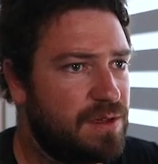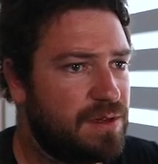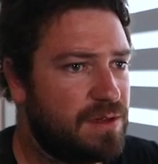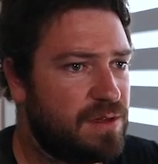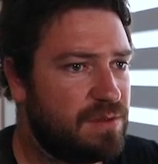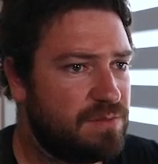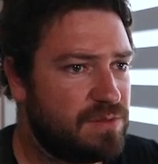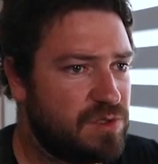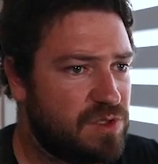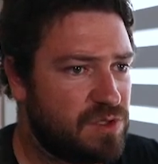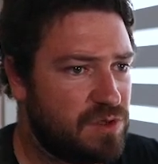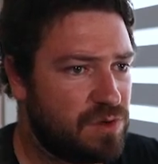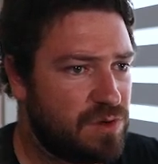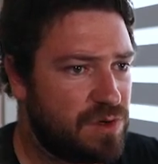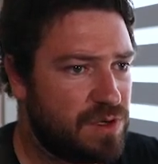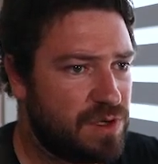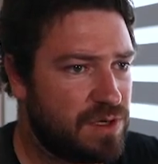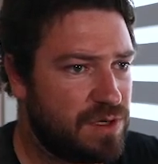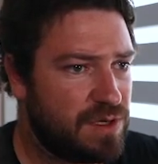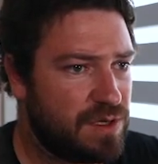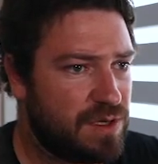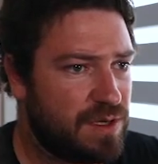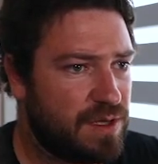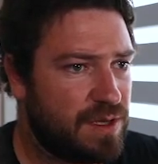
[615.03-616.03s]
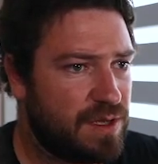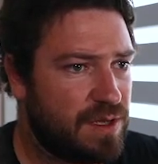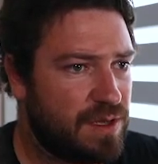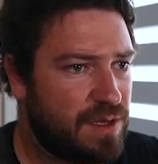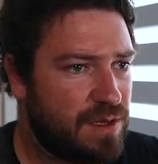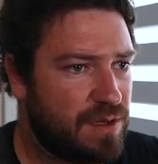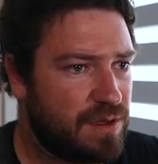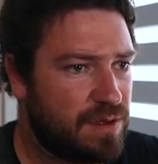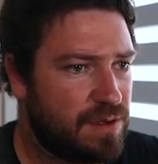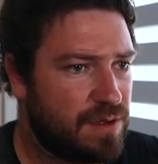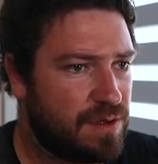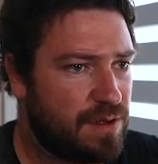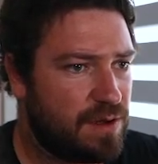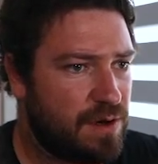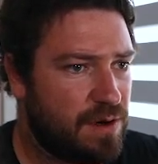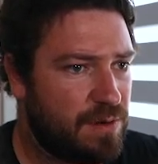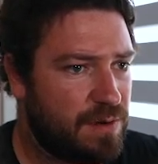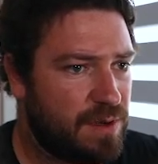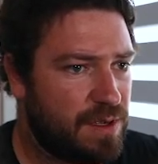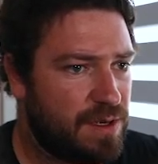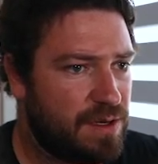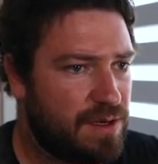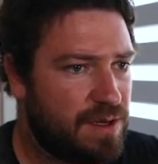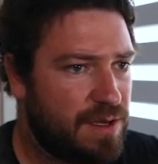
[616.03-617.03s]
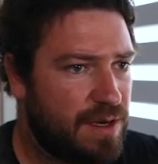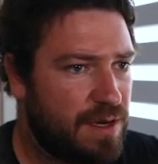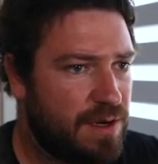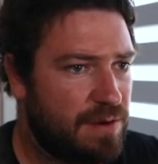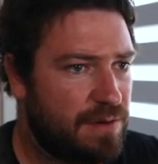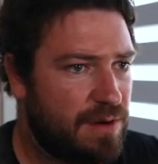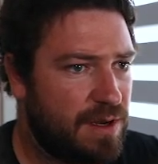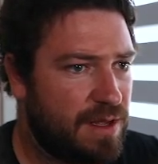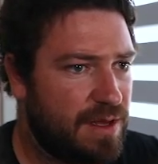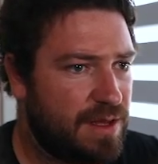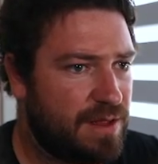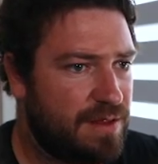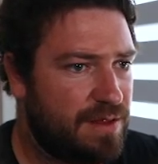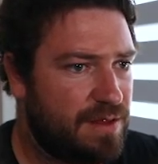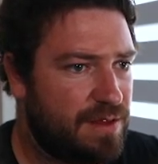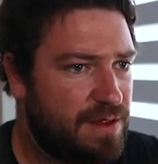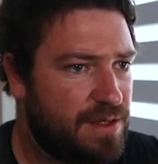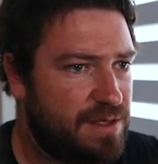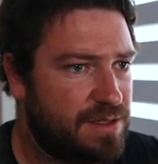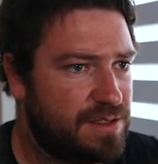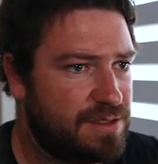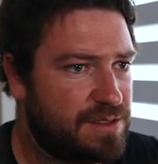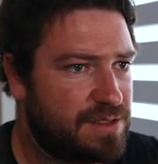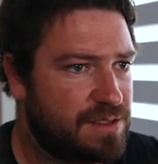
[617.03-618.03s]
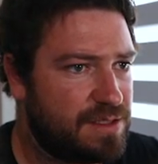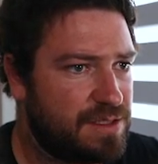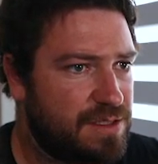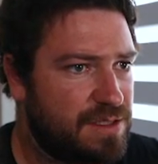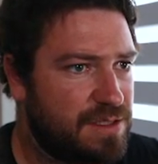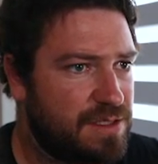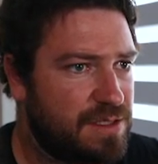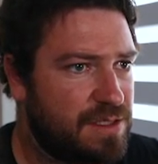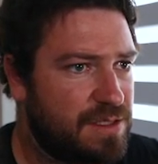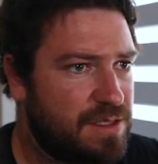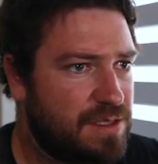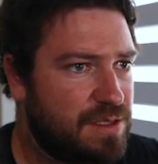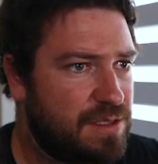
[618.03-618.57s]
the them sort of going down like this.